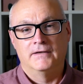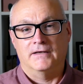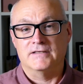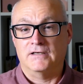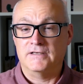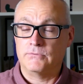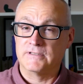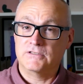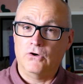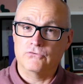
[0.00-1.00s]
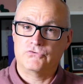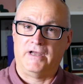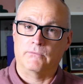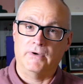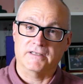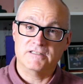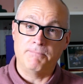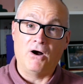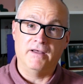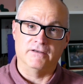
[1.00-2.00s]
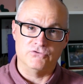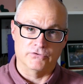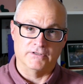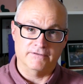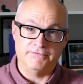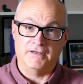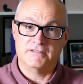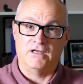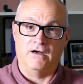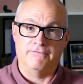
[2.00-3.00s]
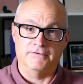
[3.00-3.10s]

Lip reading: as IZONE's contract will expire during the first half